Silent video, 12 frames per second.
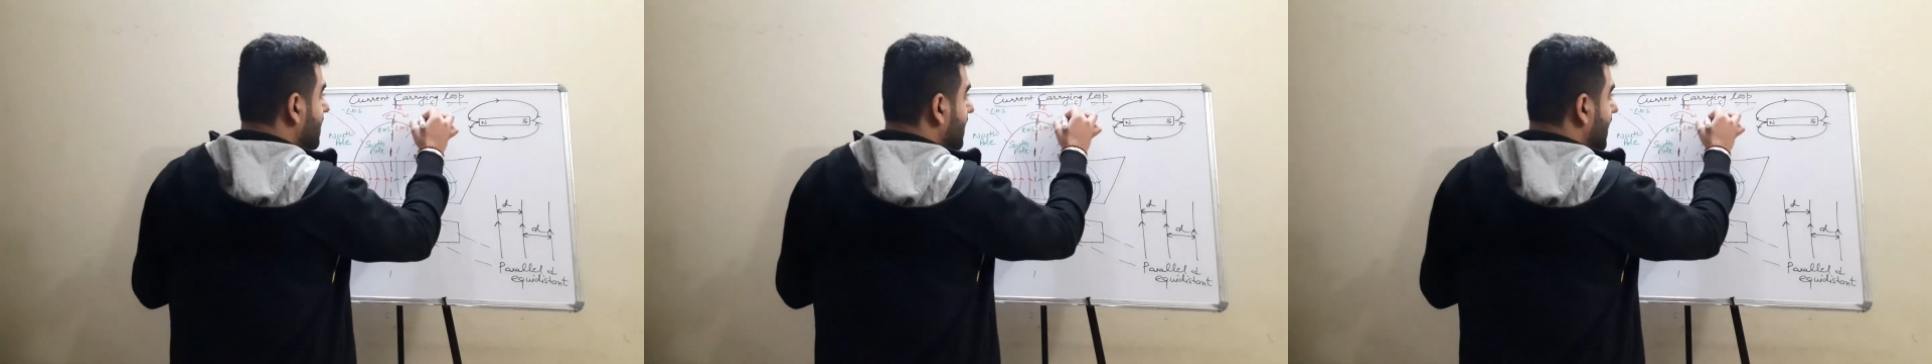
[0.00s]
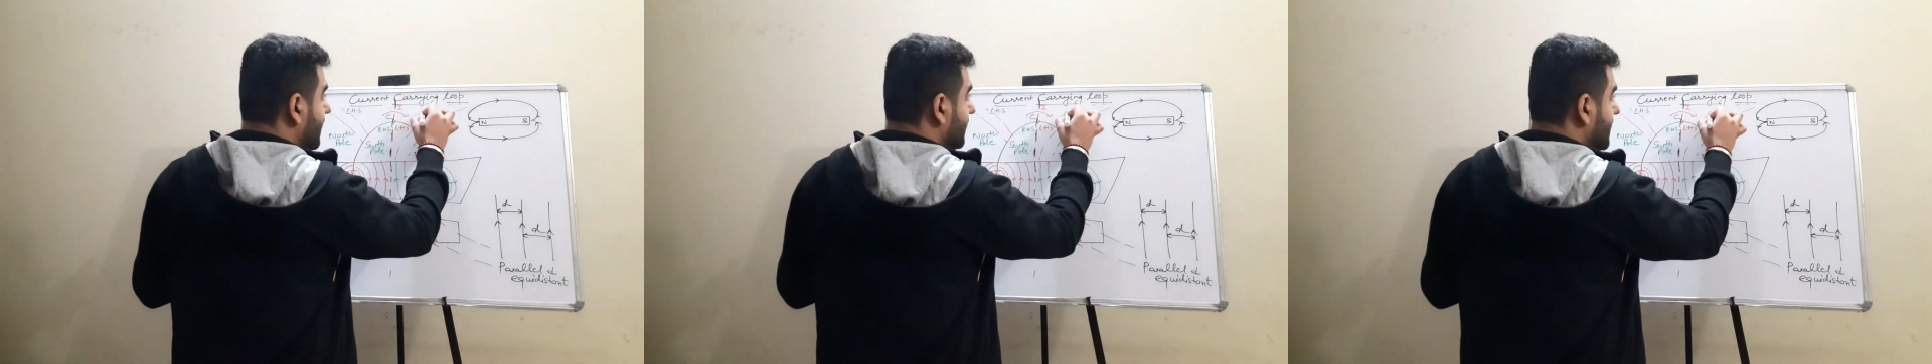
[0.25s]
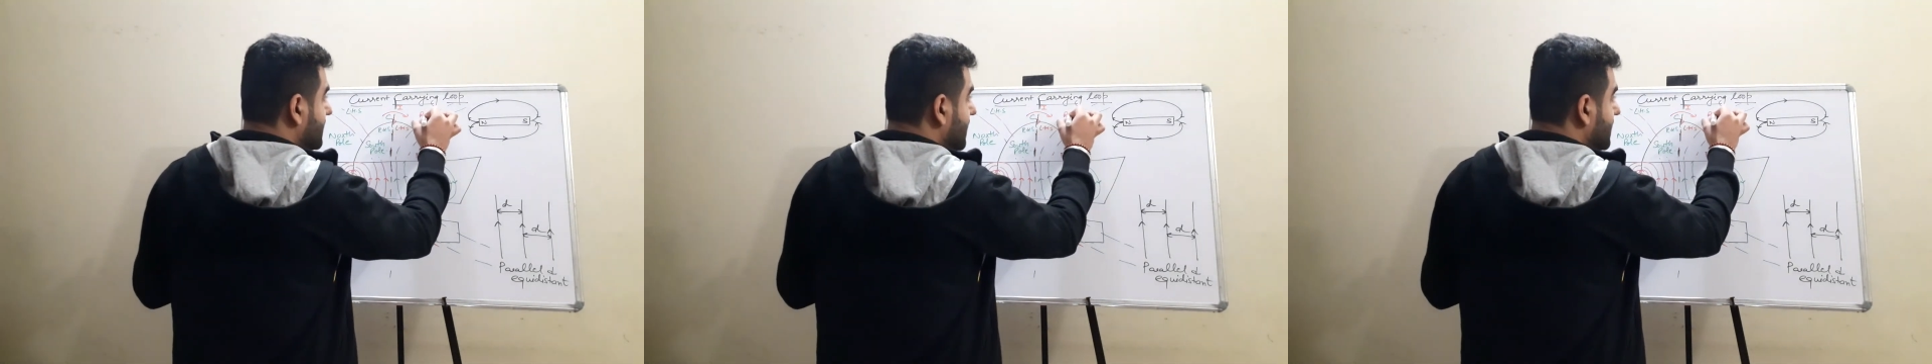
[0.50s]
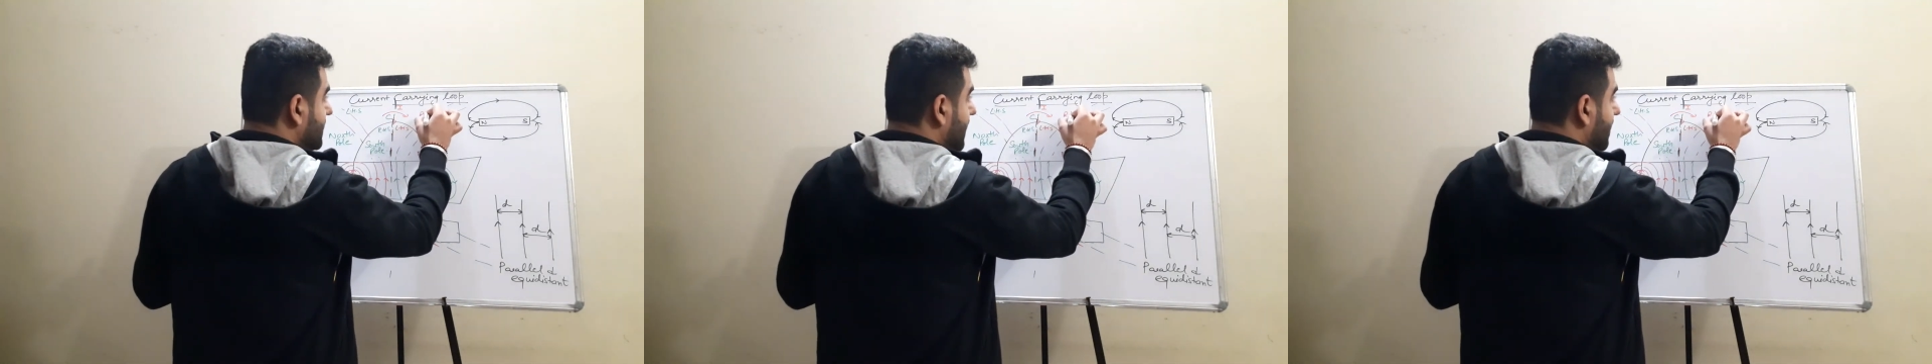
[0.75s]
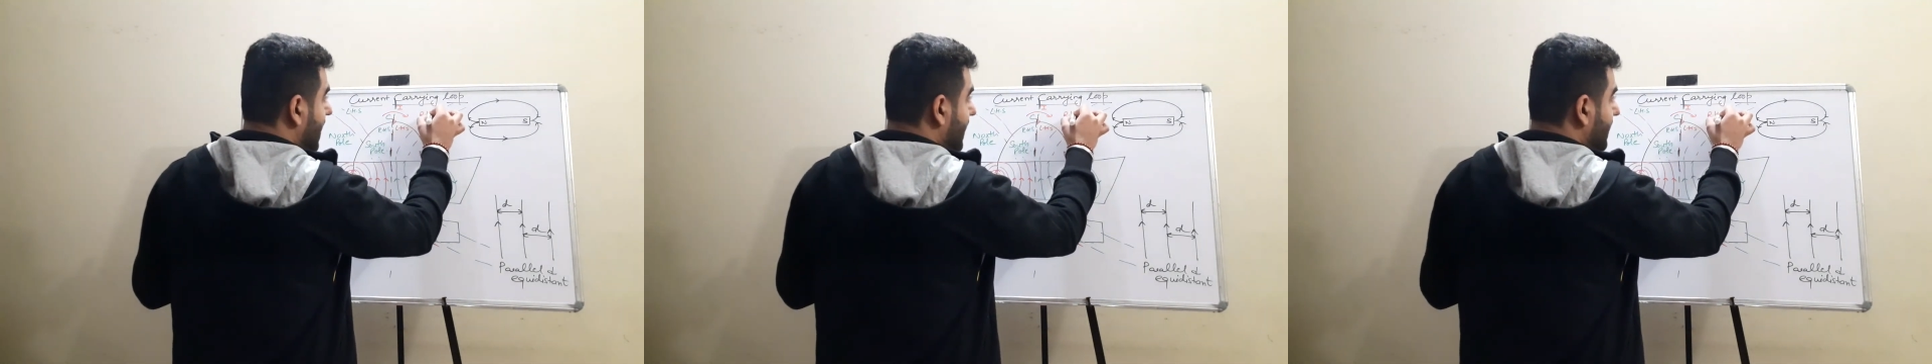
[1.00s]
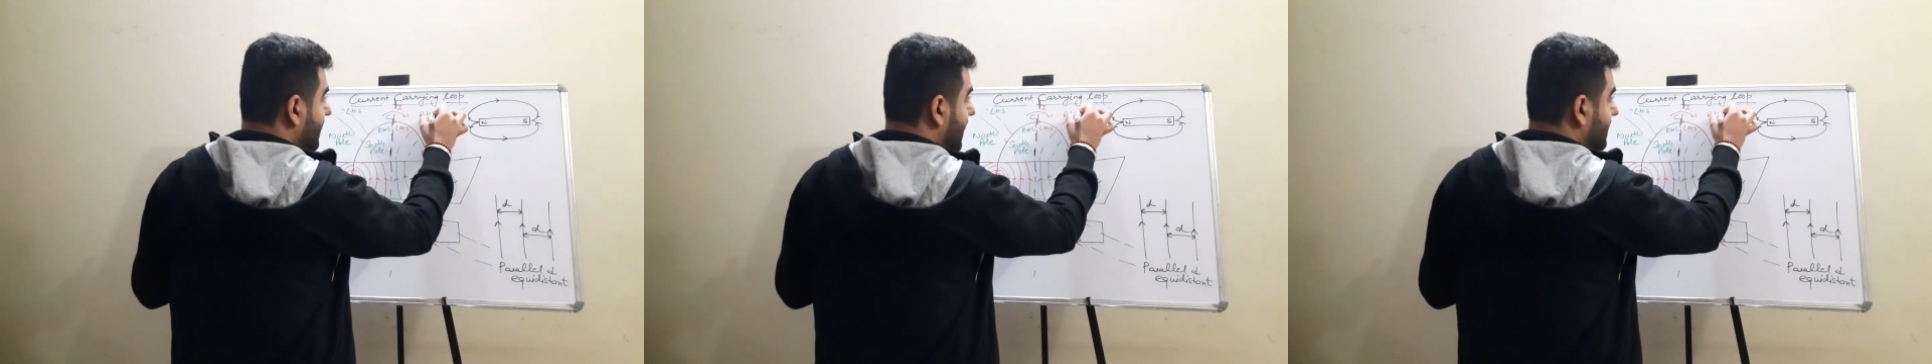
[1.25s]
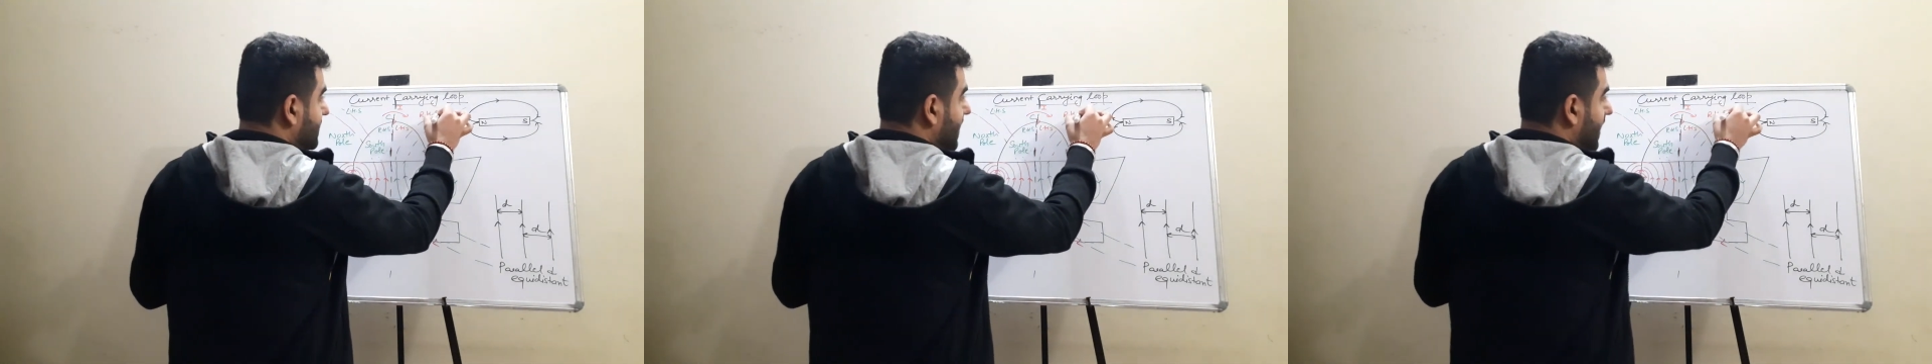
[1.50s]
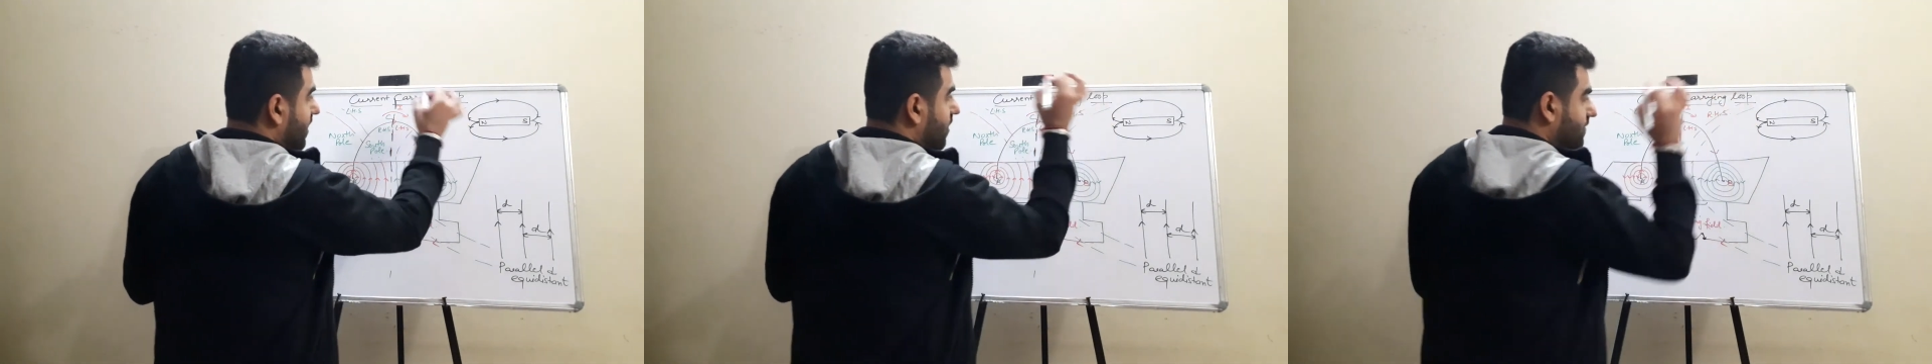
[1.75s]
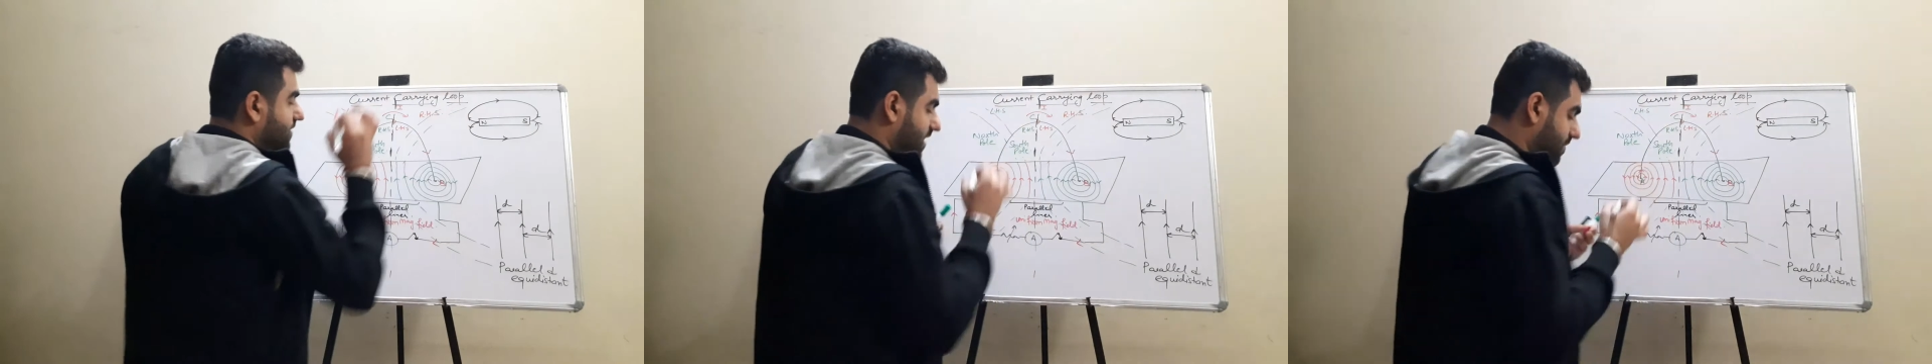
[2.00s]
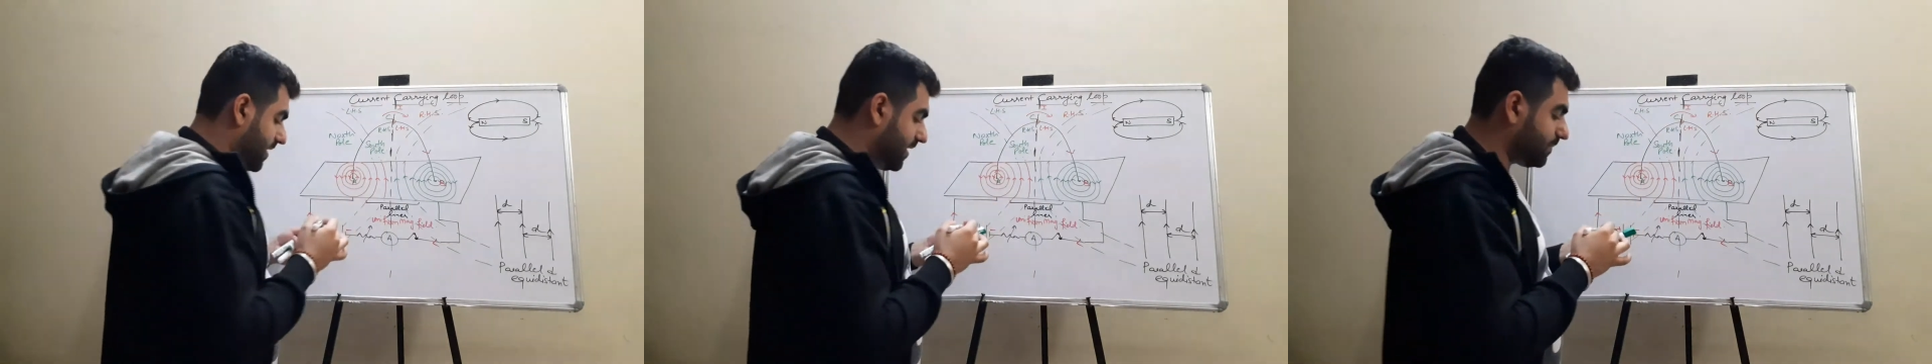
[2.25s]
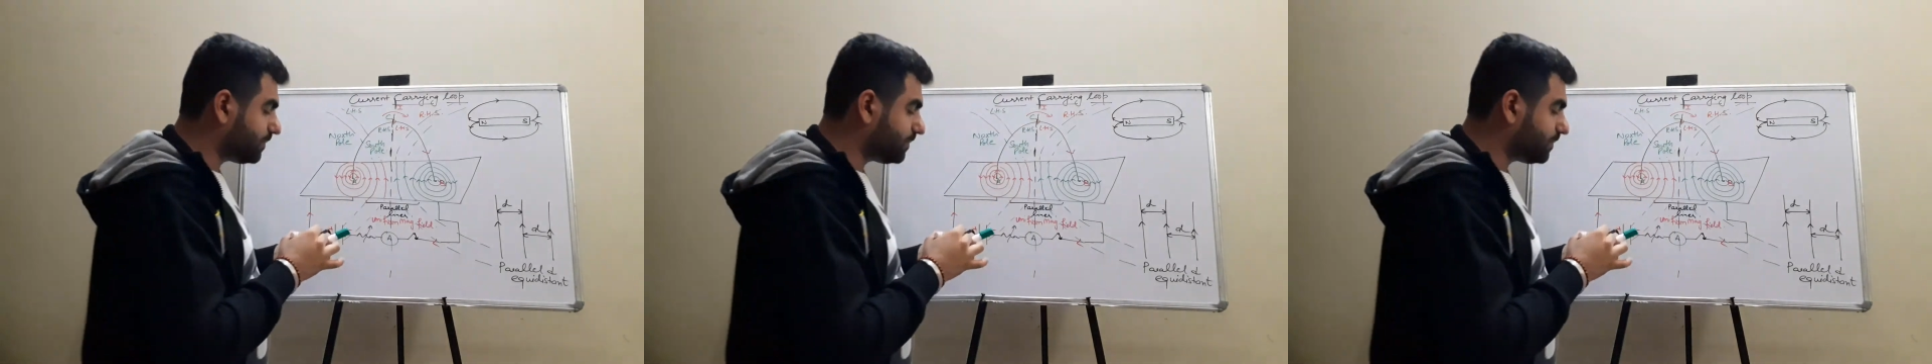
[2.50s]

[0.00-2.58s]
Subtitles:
and this is the right hand side of CB.